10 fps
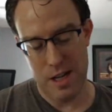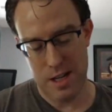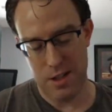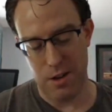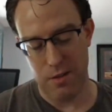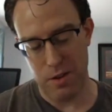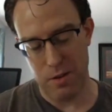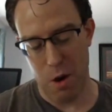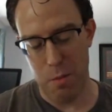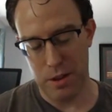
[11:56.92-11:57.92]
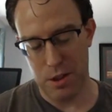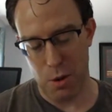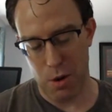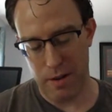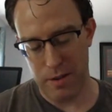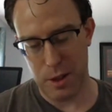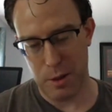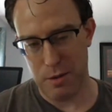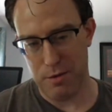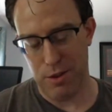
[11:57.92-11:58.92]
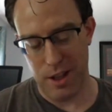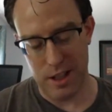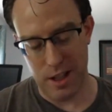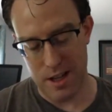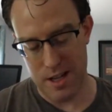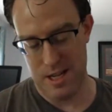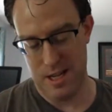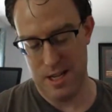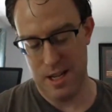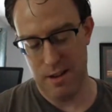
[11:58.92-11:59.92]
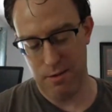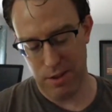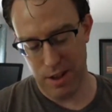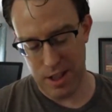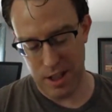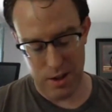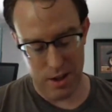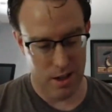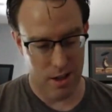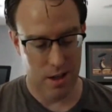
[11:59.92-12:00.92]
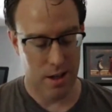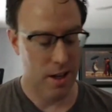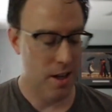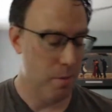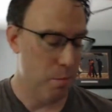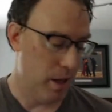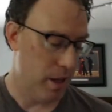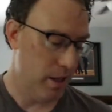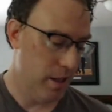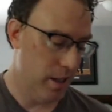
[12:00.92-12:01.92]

So if you open the door, obviously we'd flood the unit. But